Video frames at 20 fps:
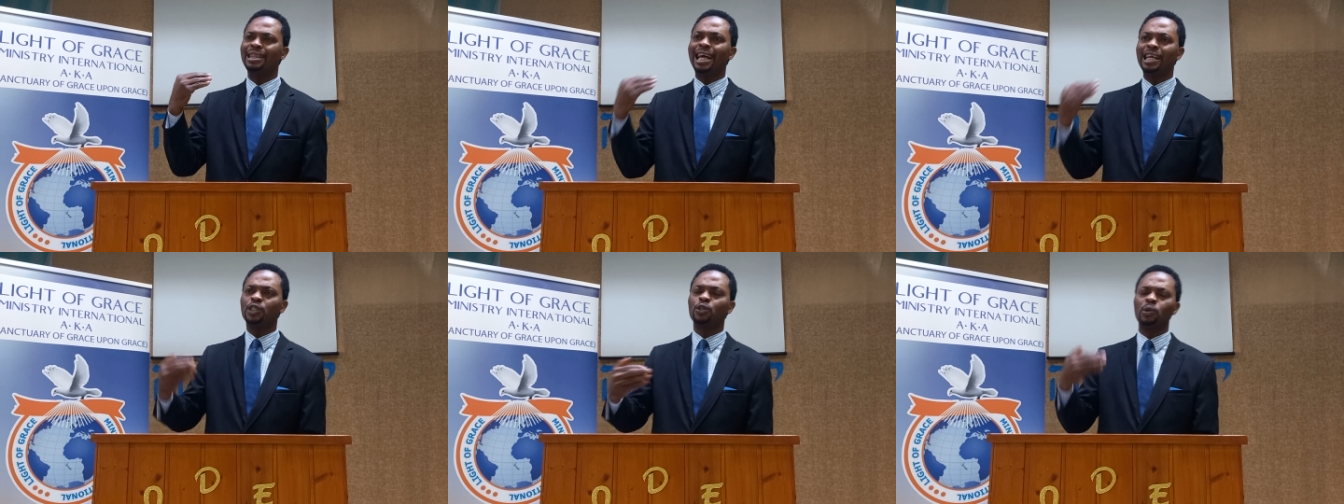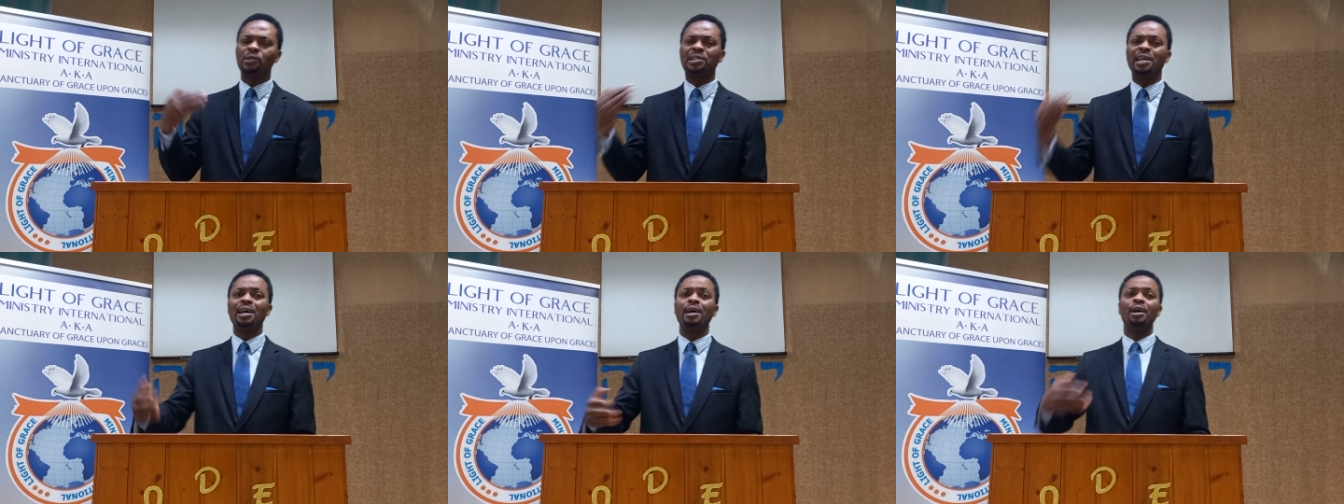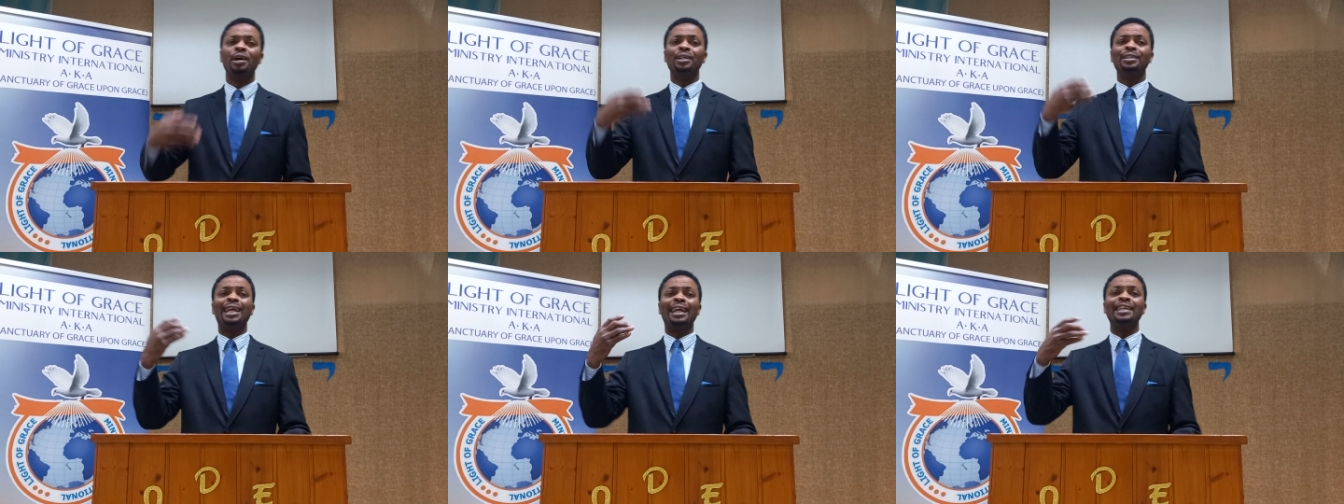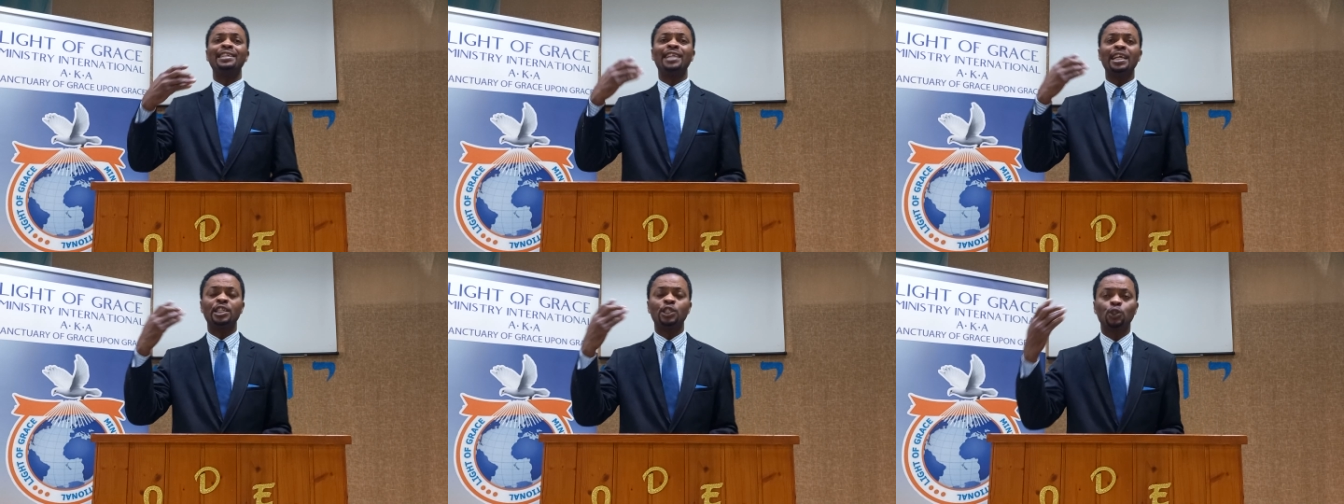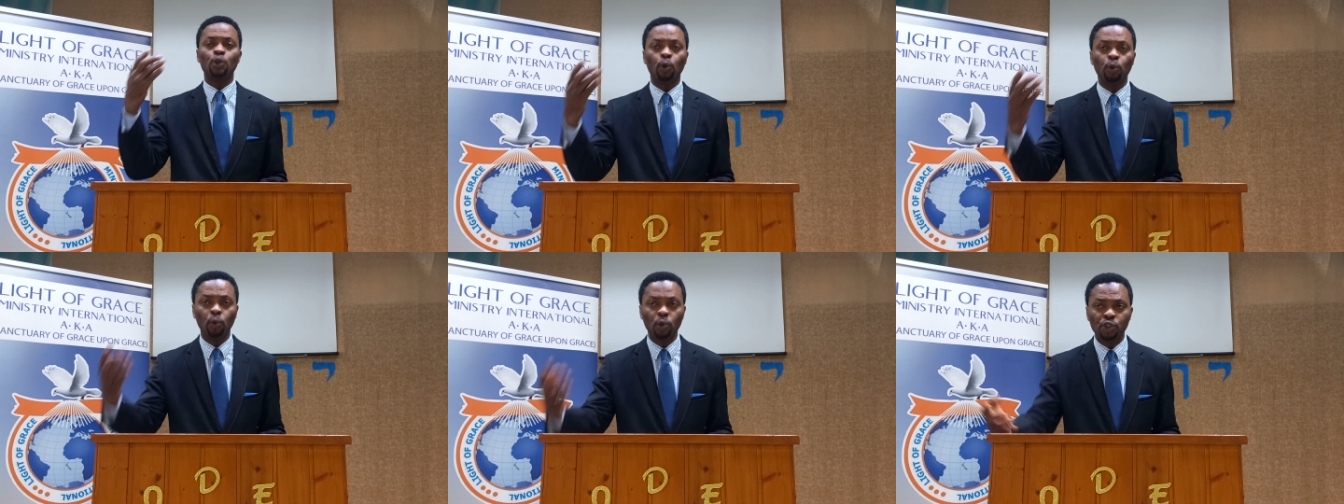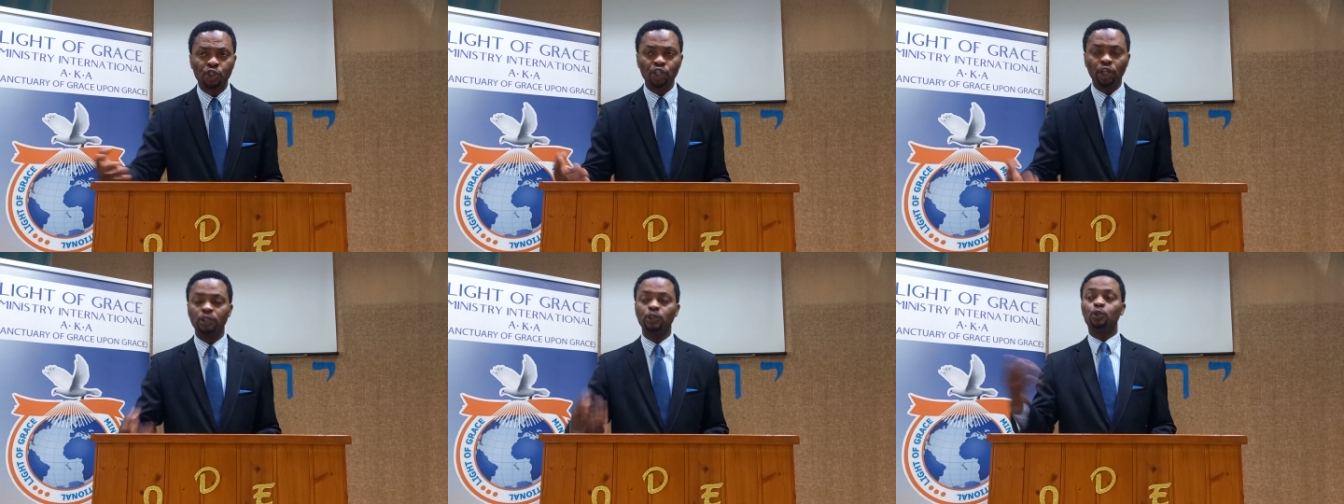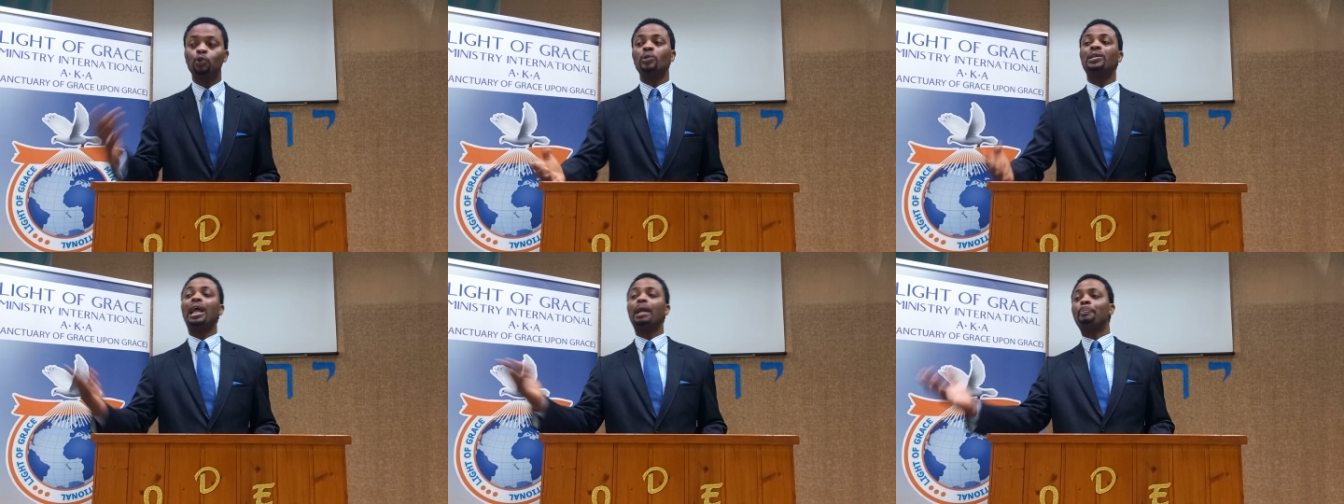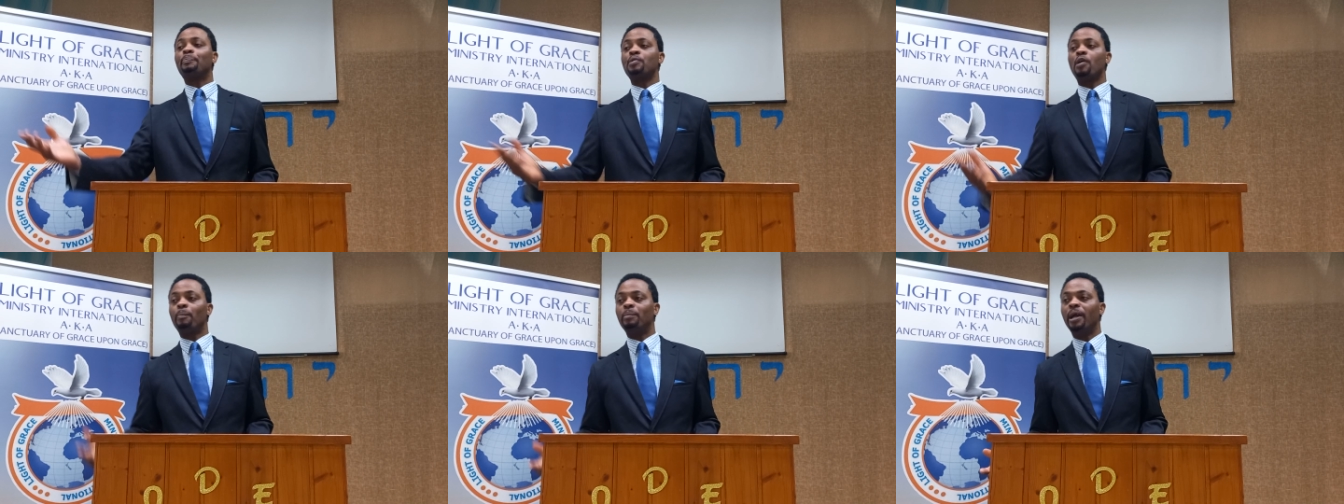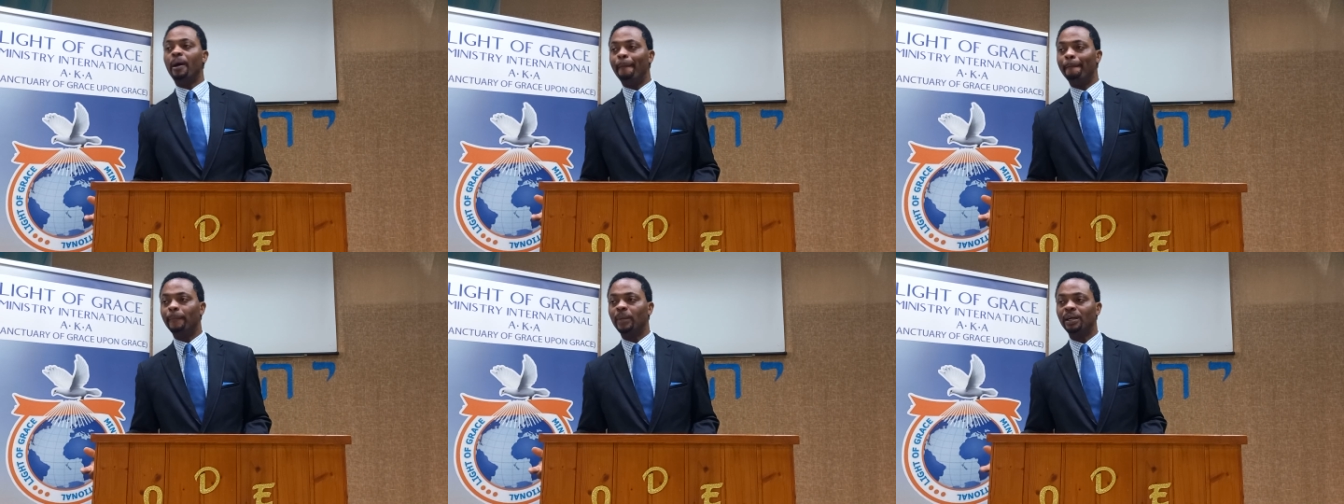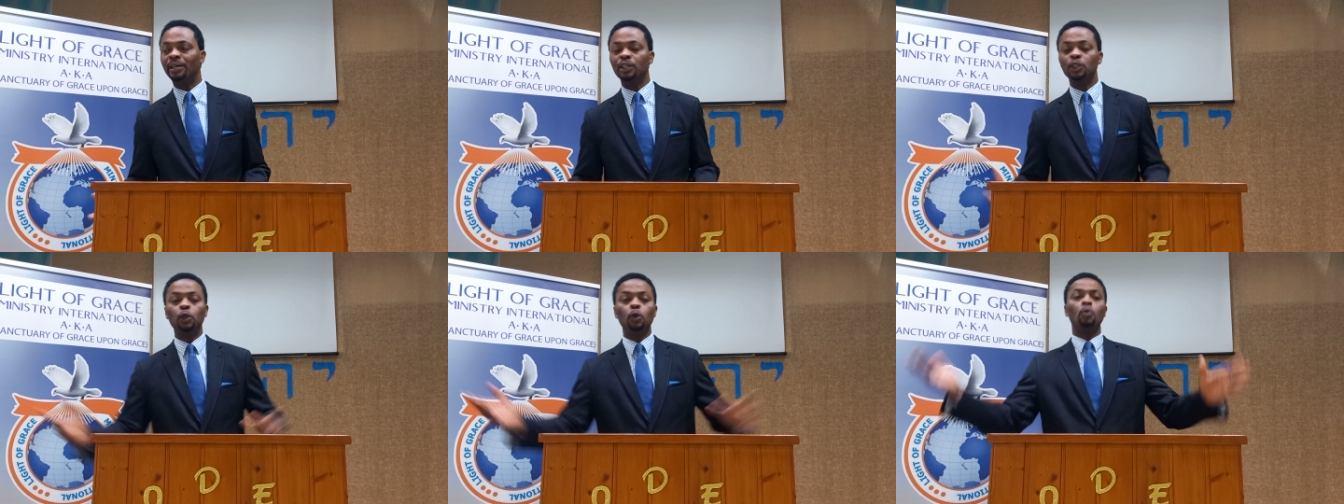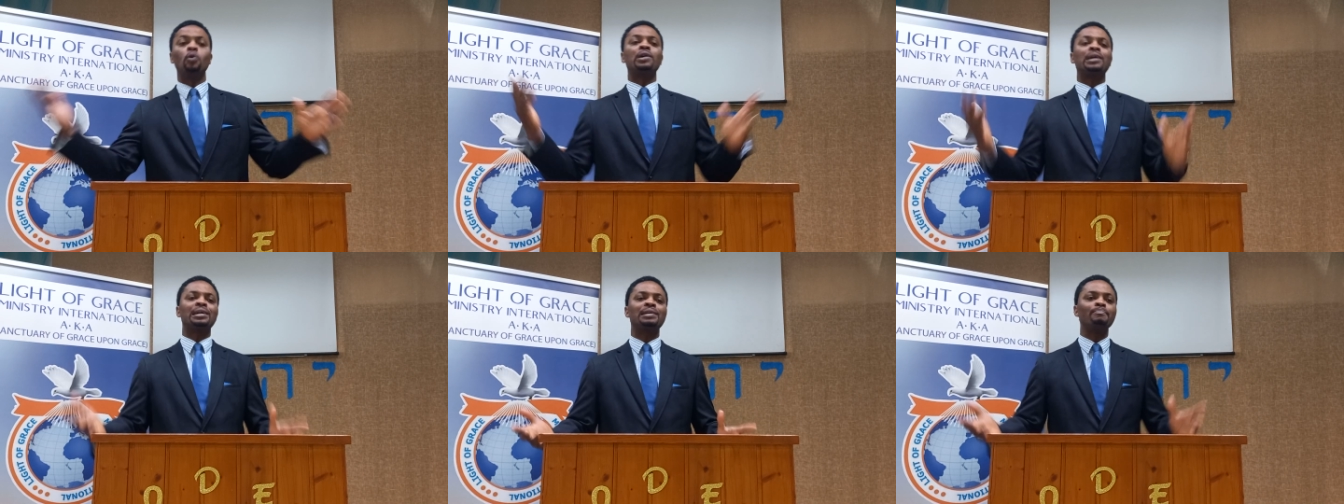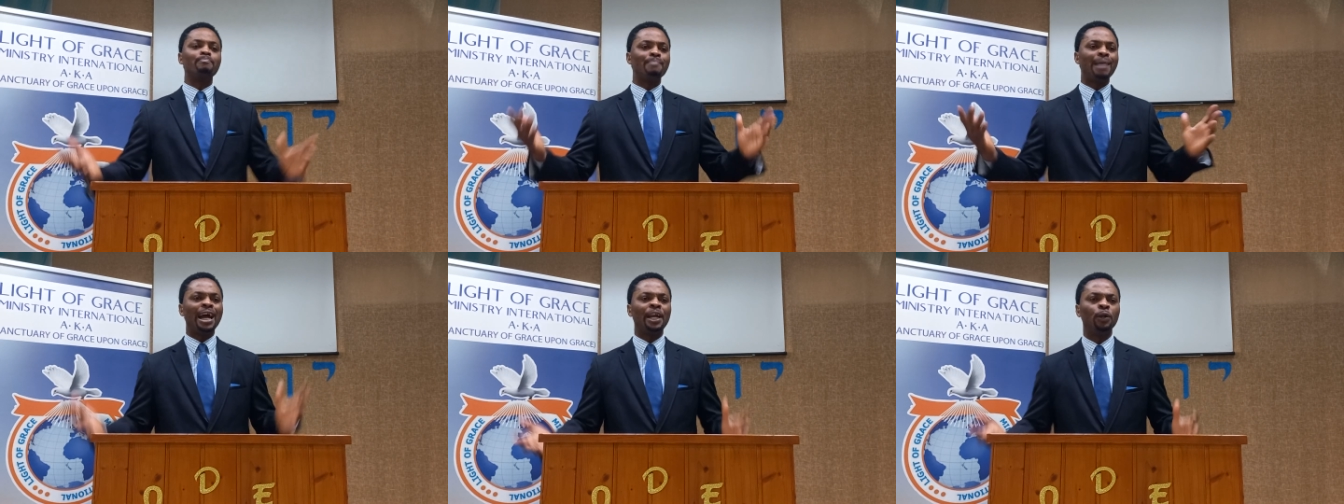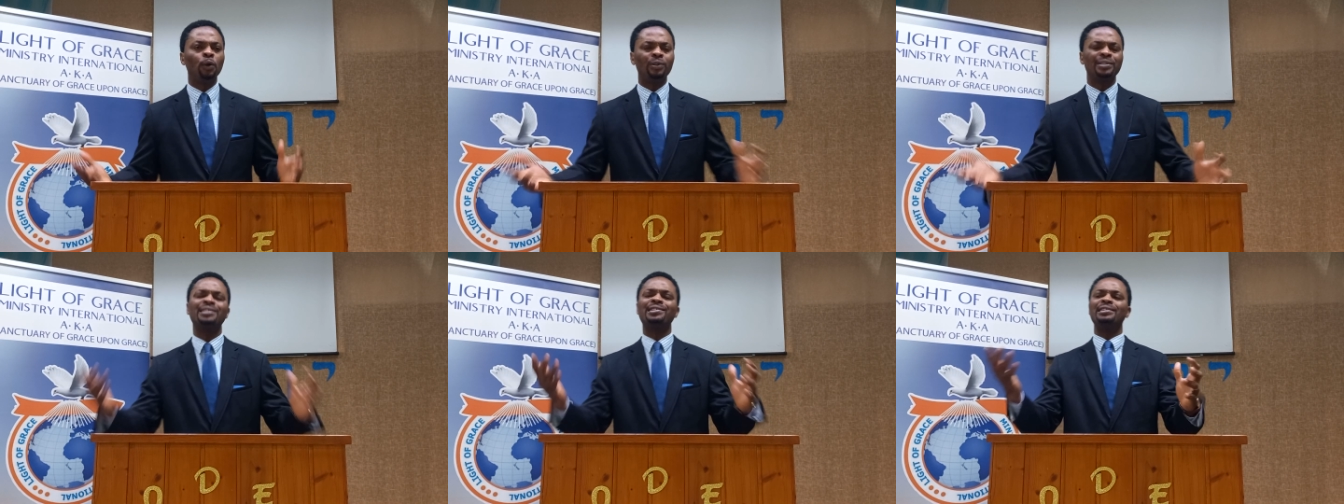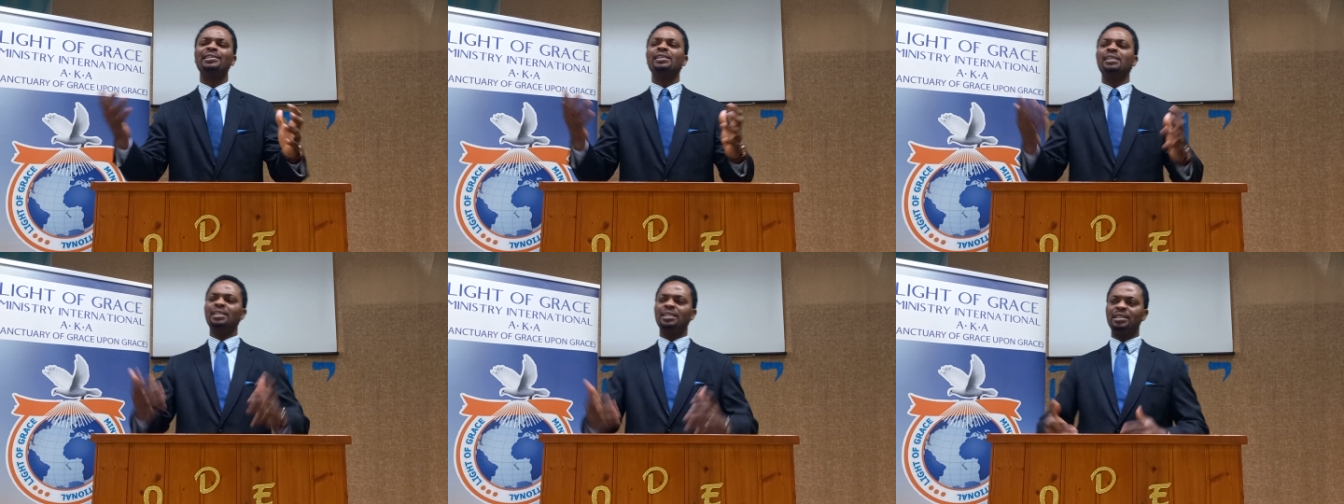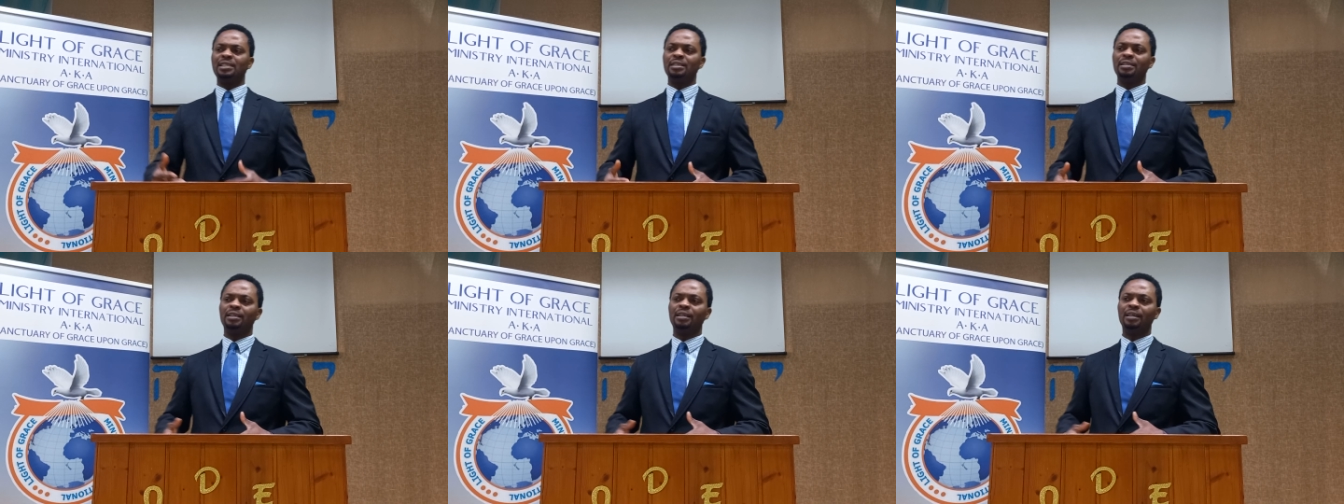that's to say there is a solution to that problem, you might not see it.